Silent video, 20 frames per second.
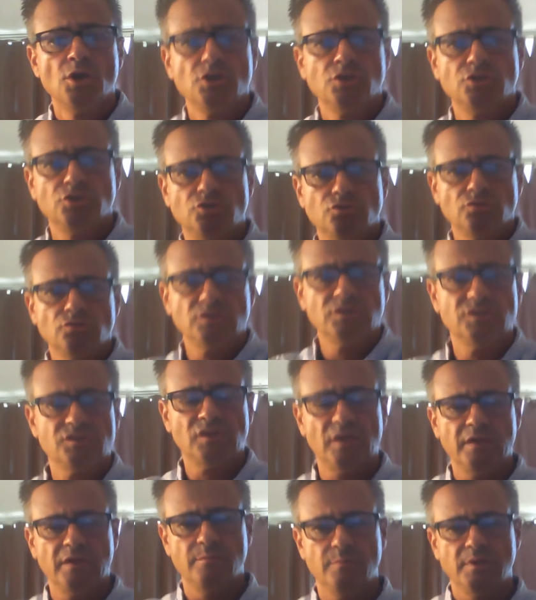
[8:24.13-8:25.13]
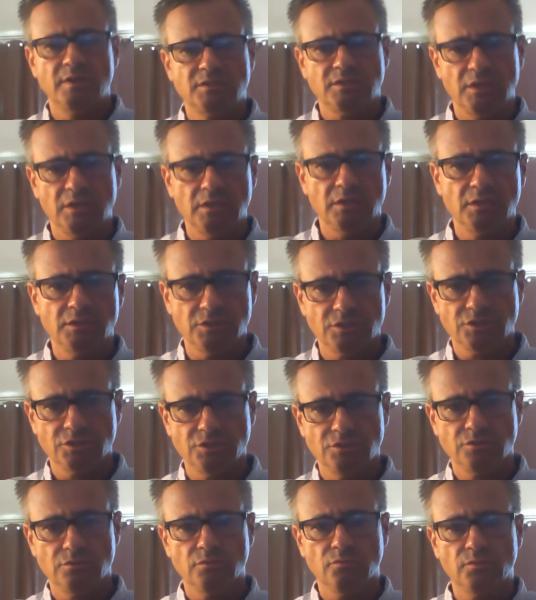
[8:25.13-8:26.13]
to do the assignment in addition
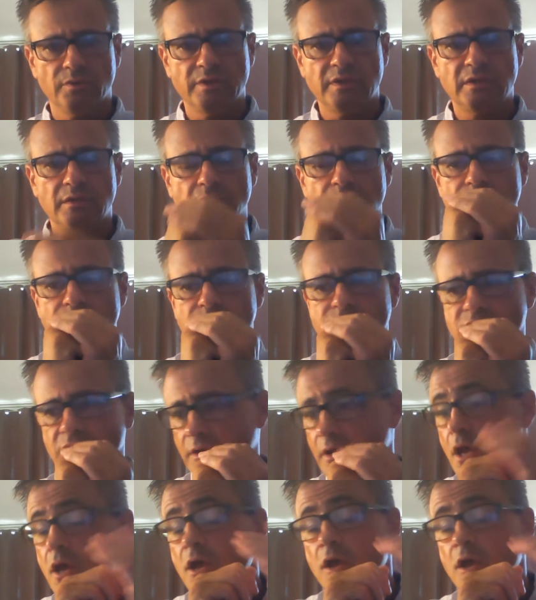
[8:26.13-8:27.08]
to the reading that you've done.